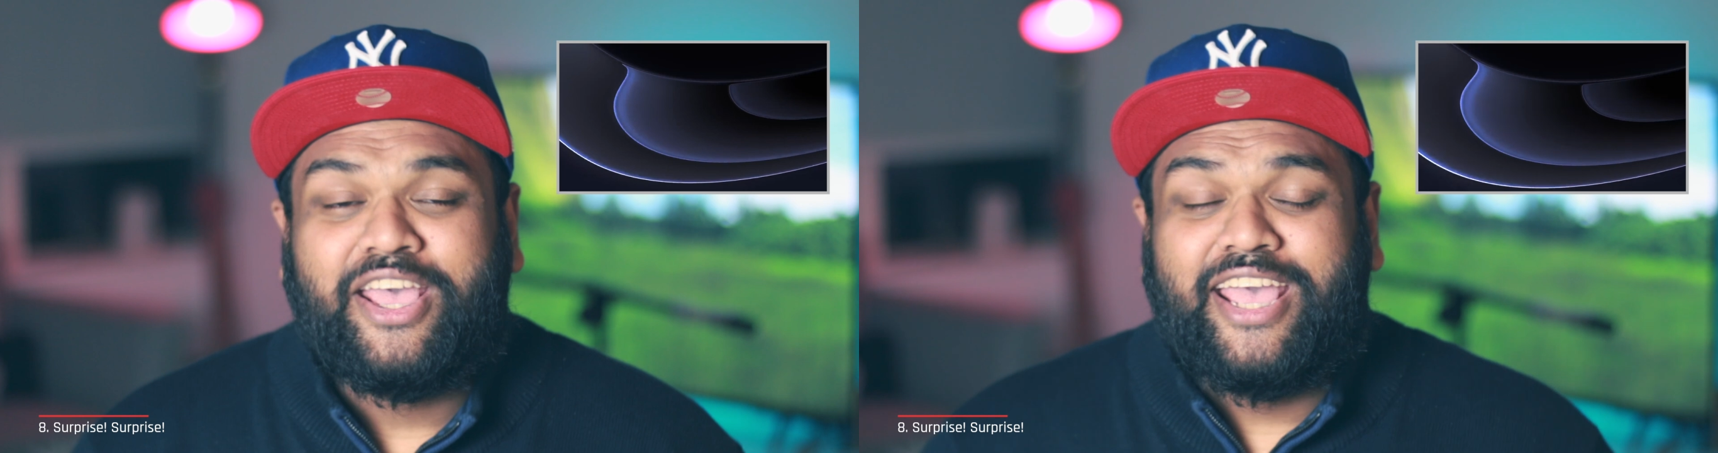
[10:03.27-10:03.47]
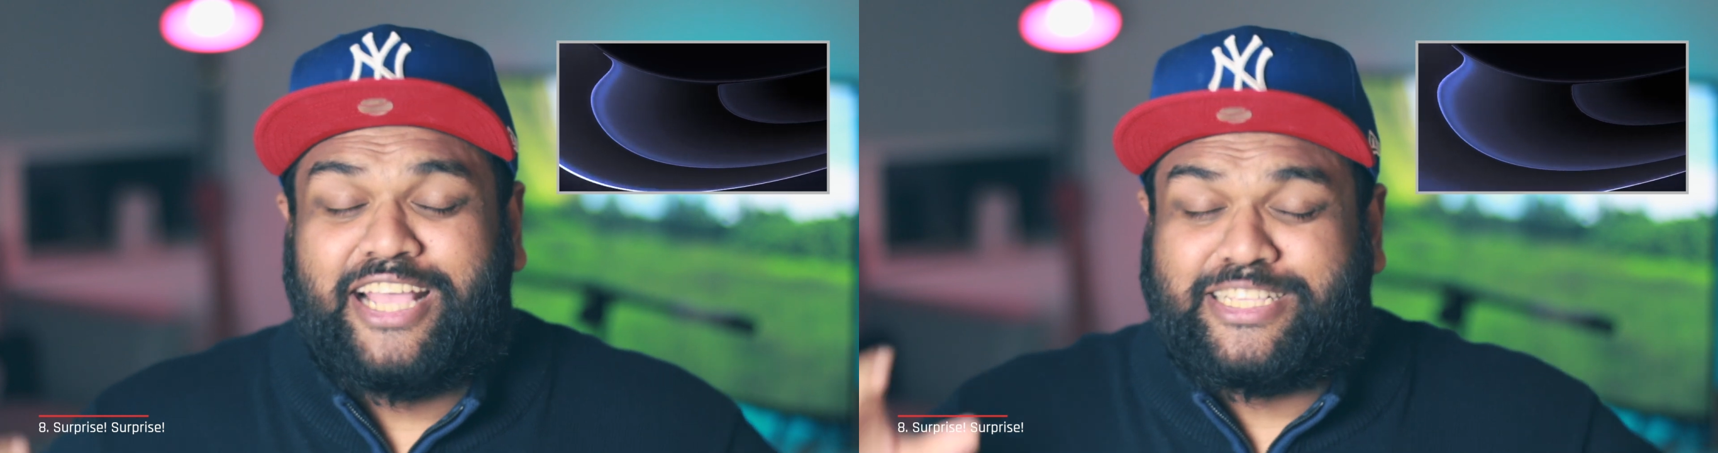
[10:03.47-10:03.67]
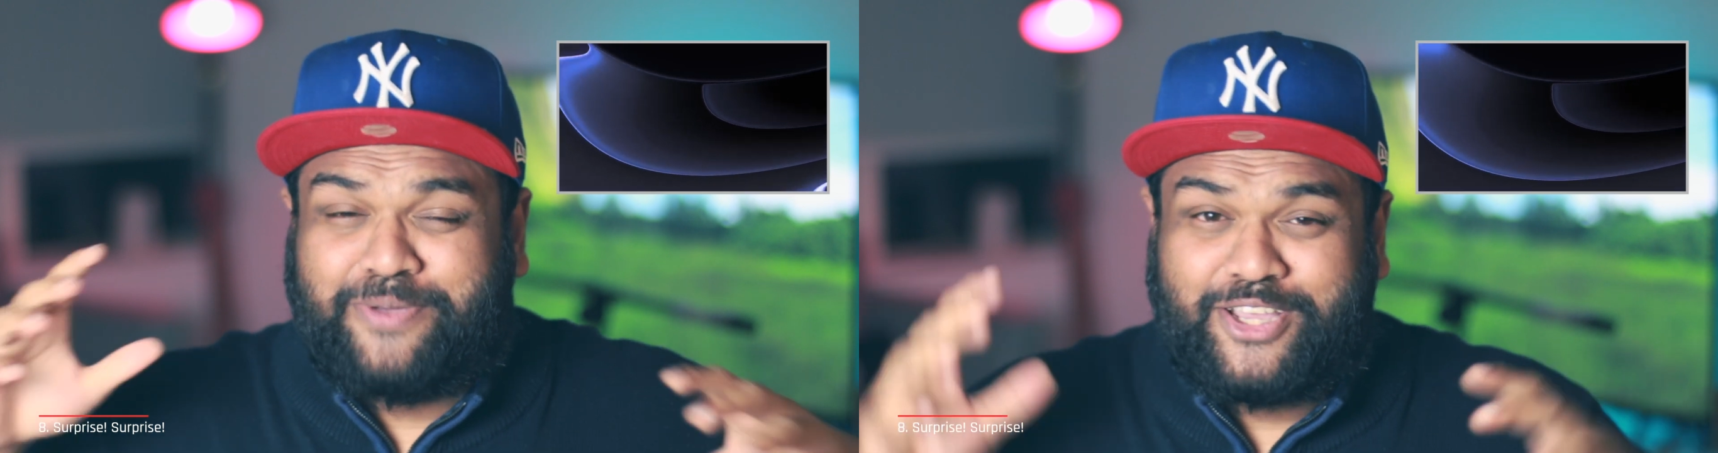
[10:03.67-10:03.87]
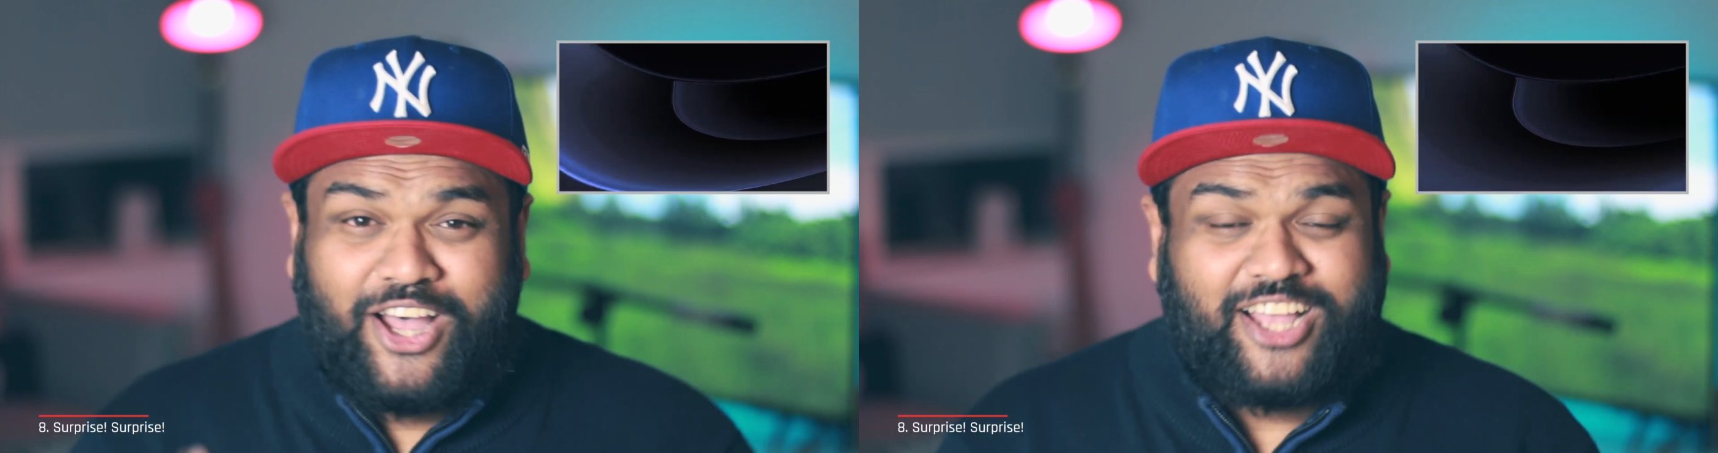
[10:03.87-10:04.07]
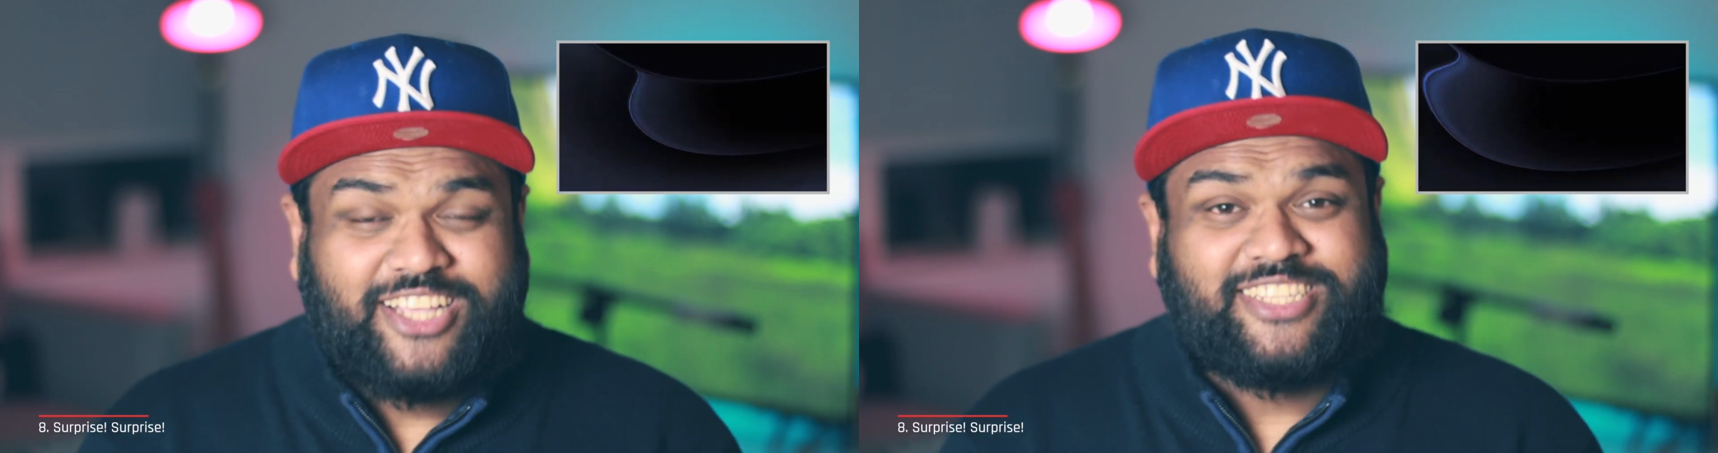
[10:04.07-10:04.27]
It's
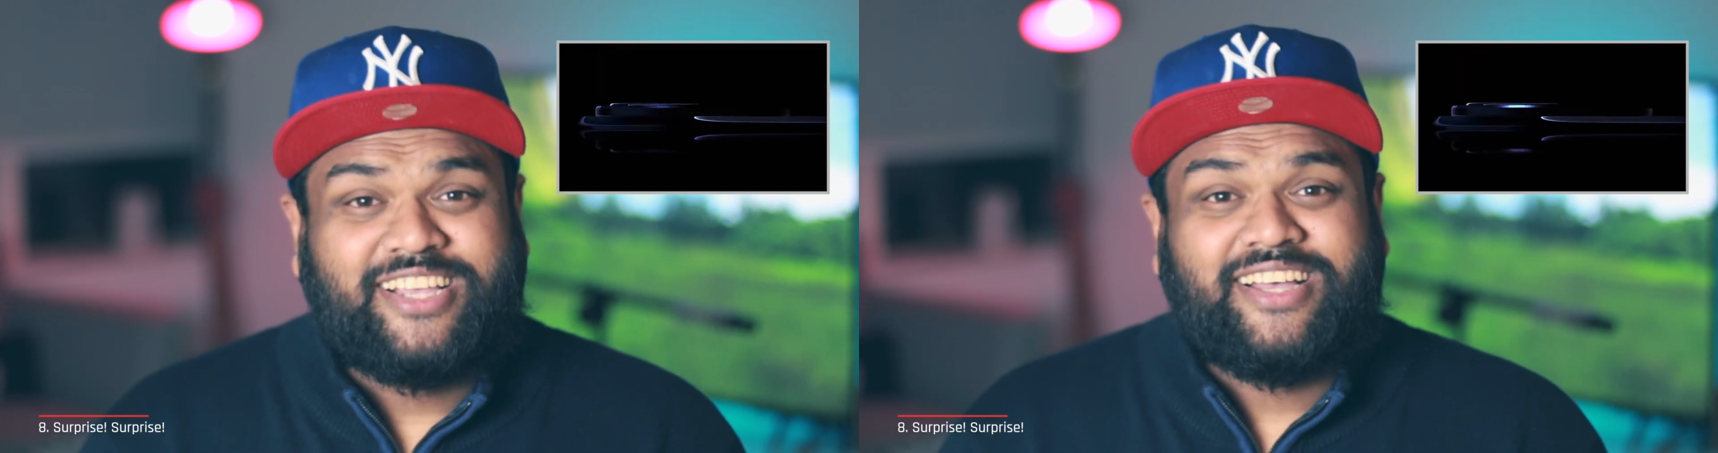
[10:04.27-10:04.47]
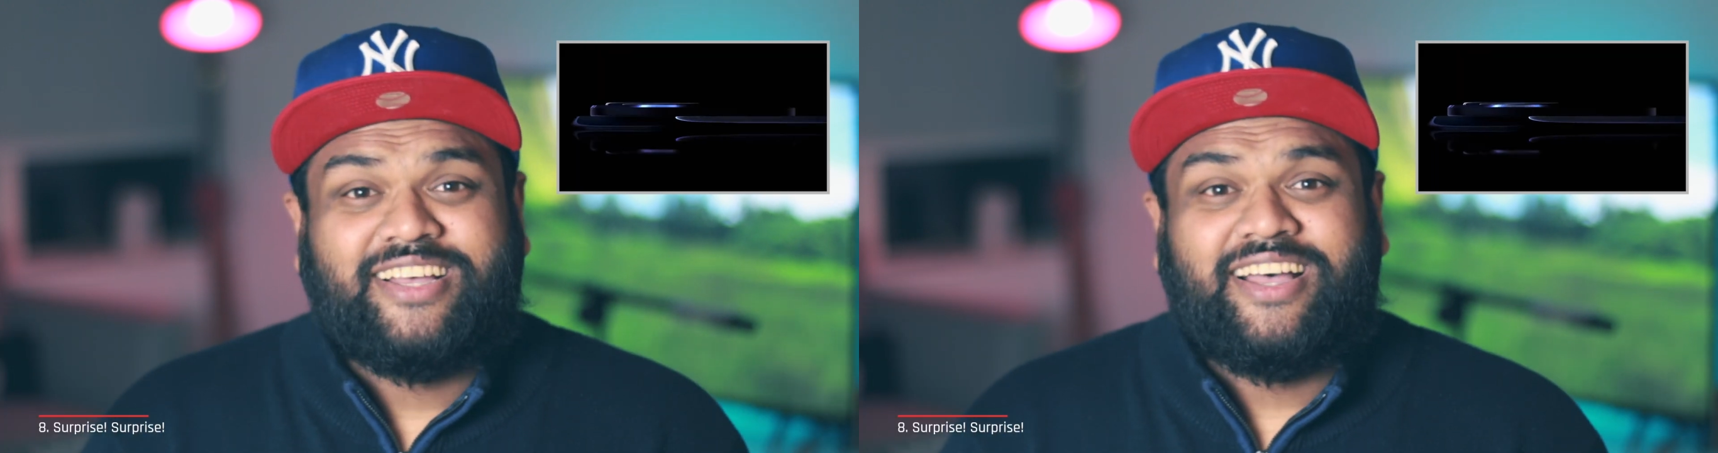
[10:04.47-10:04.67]
because